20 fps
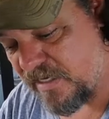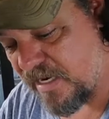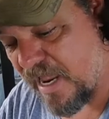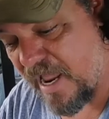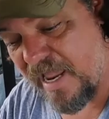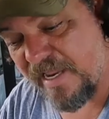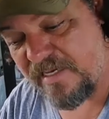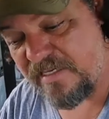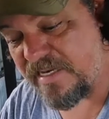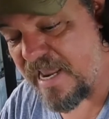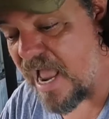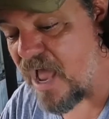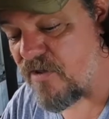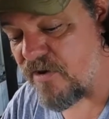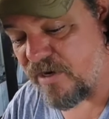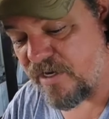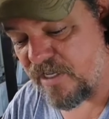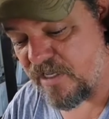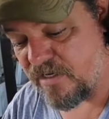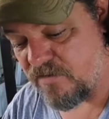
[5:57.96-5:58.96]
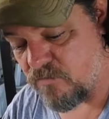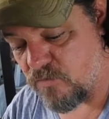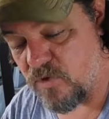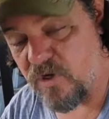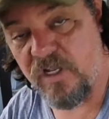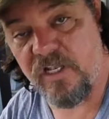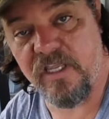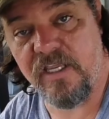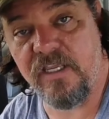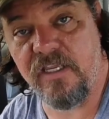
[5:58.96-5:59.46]
I doubted it
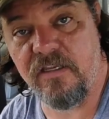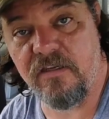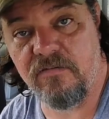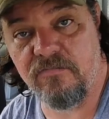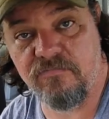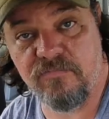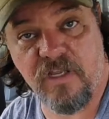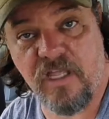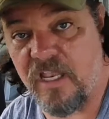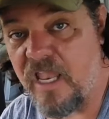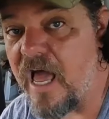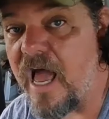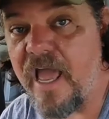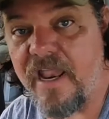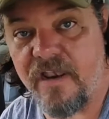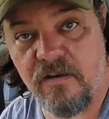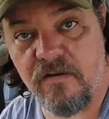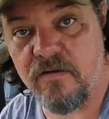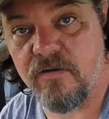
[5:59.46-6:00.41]
really a lot.